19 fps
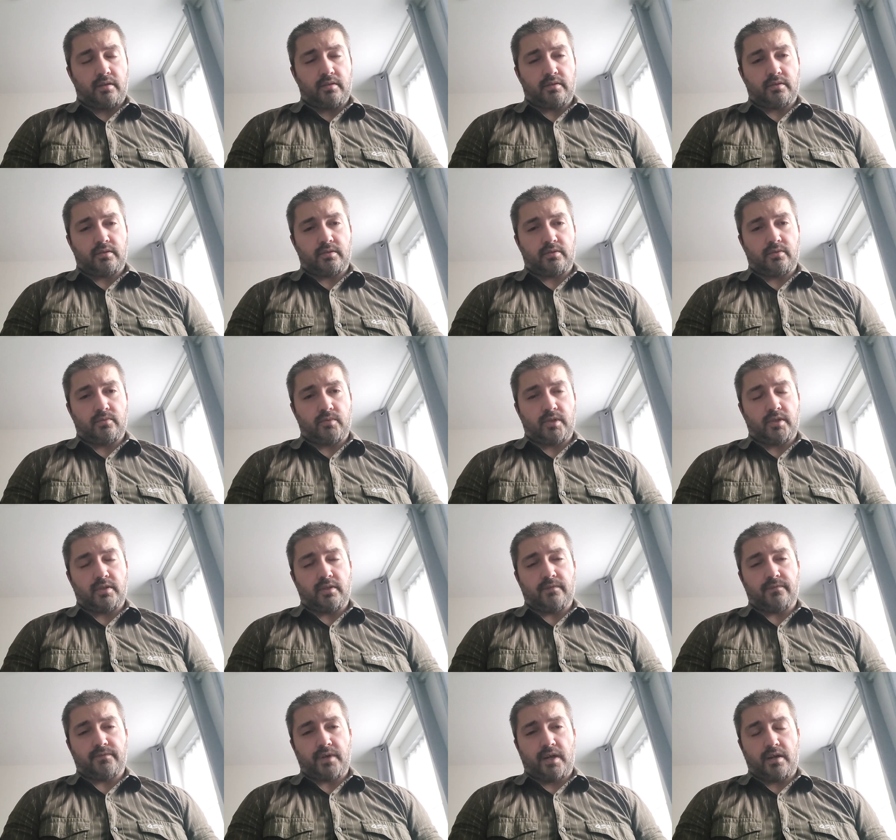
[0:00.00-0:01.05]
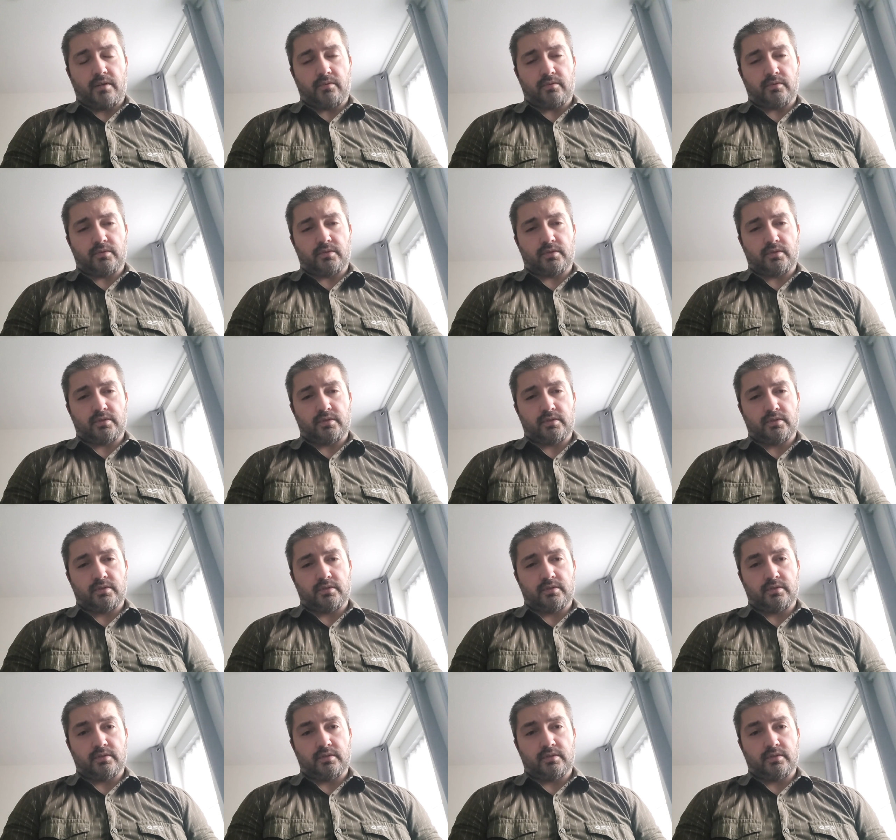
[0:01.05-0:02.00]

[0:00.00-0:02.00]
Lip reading: And when they found